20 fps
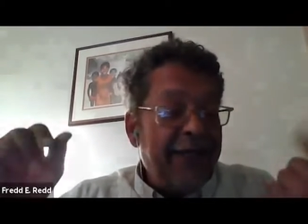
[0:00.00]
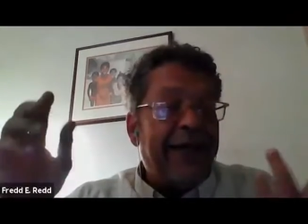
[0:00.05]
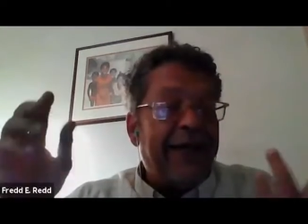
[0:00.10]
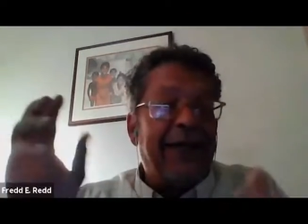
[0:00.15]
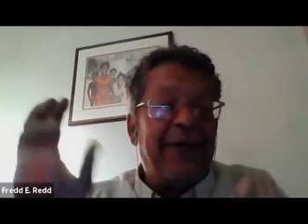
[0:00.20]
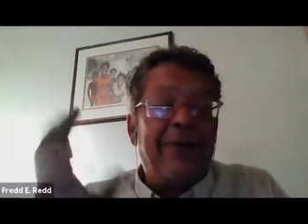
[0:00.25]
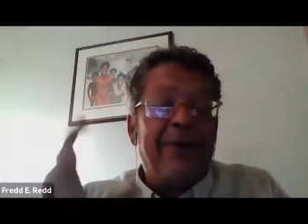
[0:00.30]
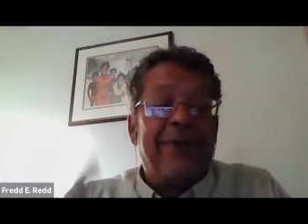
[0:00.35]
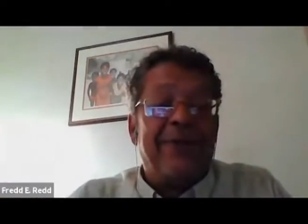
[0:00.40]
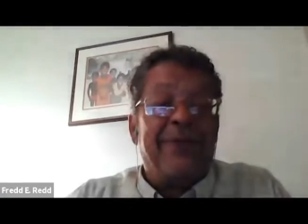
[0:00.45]

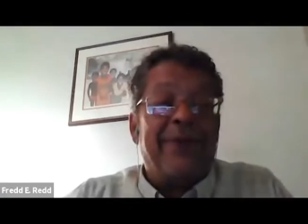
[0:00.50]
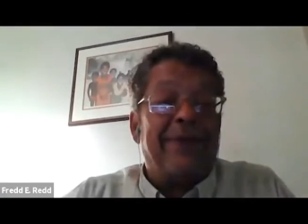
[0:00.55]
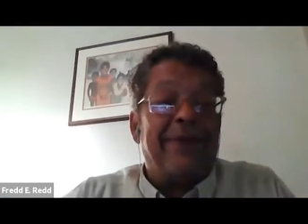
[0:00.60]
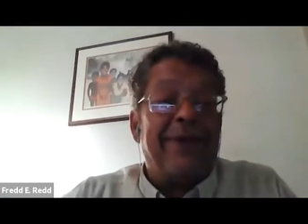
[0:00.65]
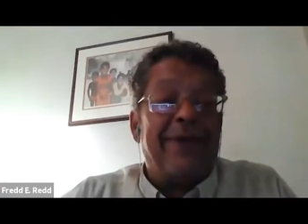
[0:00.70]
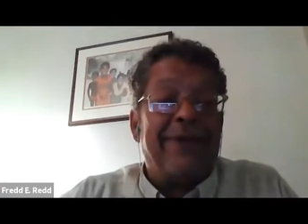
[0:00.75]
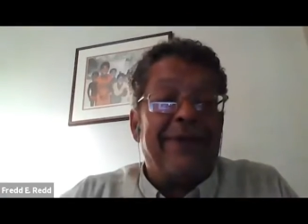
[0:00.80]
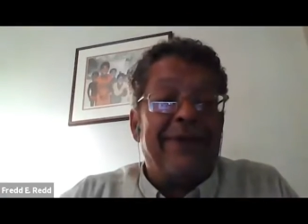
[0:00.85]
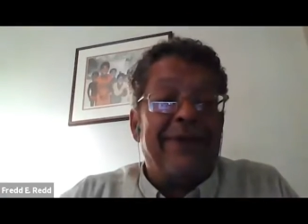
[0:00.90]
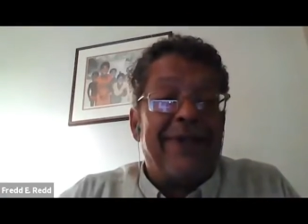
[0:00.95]
We're
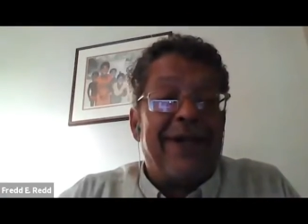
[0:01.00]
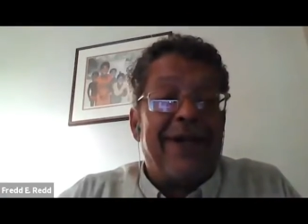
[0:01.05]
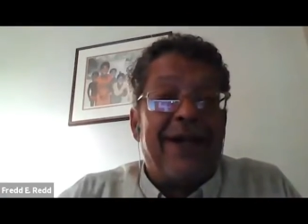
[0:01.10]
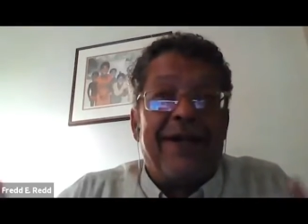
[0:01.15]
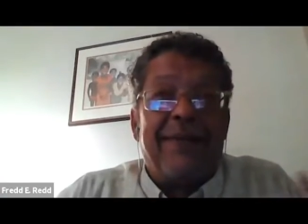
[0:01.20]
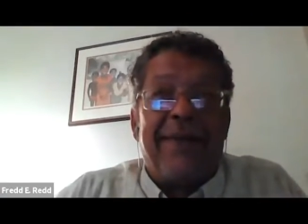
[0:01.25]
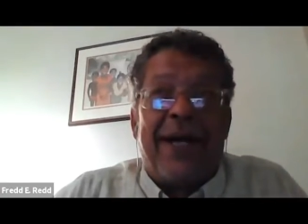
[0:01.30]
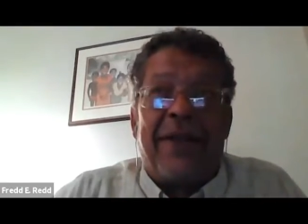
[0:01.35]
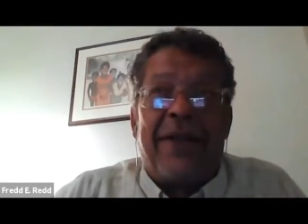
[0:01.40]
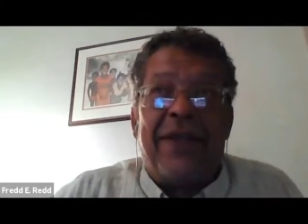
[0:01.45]

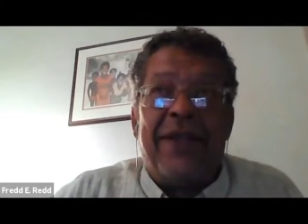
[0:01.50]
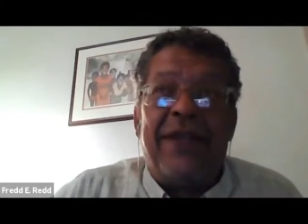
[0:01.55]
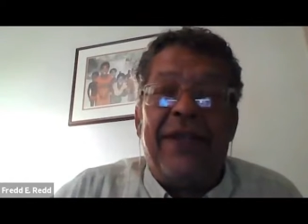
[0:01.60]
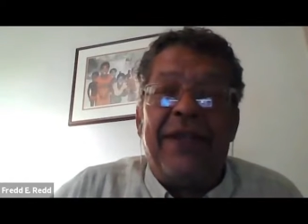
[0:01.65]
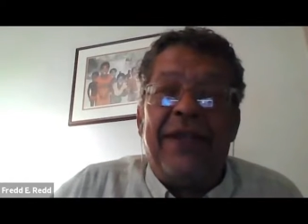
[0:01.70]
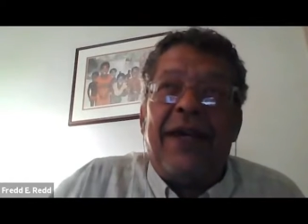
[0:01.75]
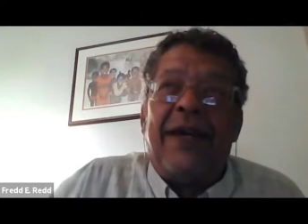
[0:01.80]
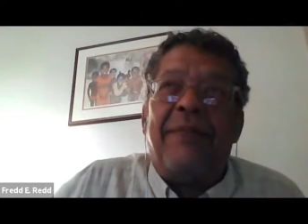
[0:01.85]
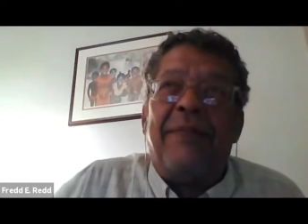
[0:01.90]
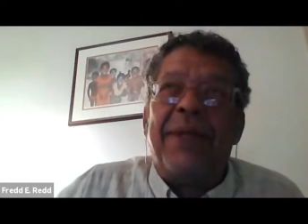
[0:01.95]
talking about
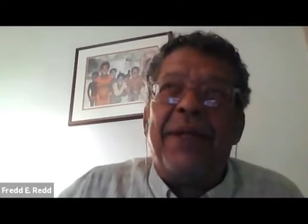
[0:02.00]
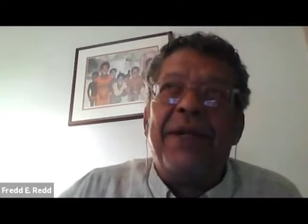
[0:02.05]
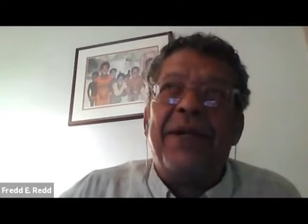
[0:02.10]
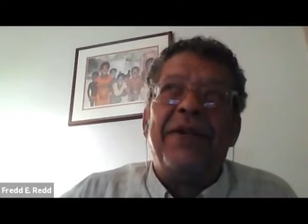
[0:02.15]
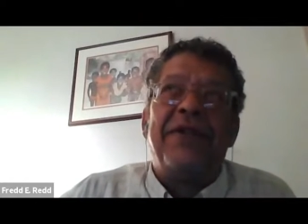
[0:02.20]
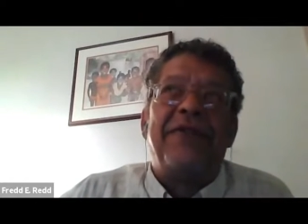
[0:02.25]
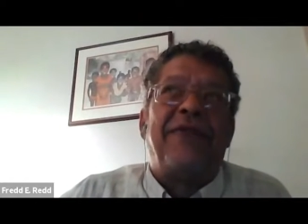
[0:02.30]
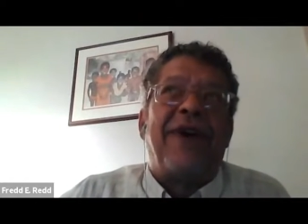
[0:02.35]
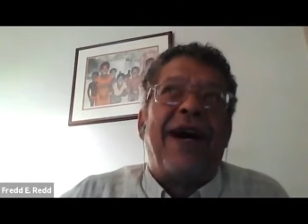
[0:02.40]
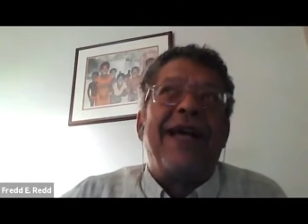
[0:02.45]
the
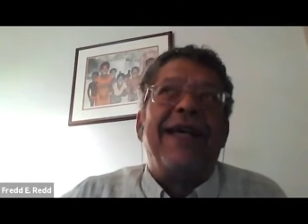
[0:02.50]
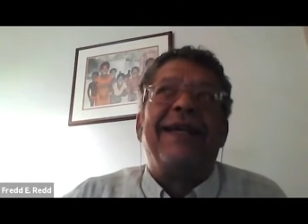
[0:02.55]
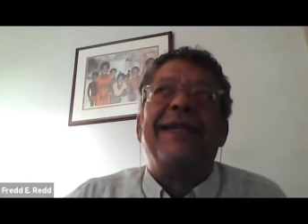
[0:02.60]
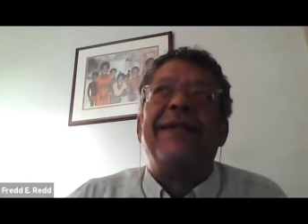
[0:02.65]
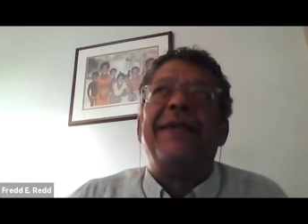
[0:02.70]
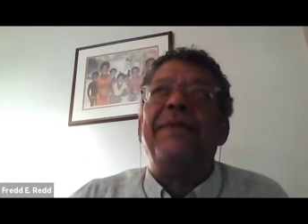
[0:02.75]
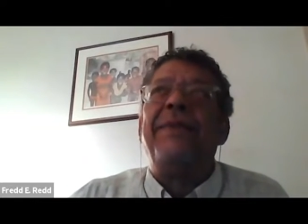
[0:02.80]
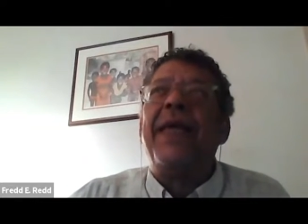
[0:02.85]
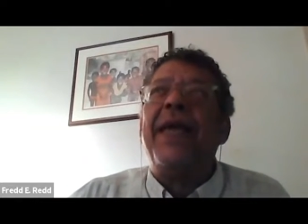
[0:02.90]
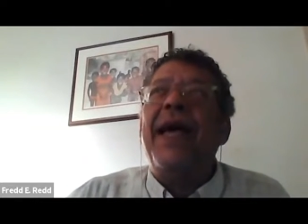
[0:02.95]
pills,
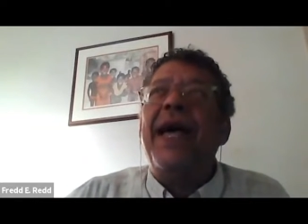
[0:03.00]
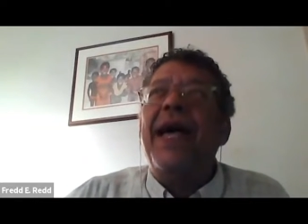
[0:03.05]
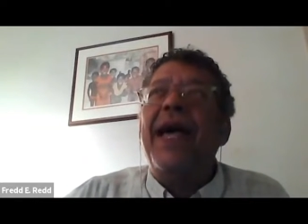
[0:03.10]
Vicodin.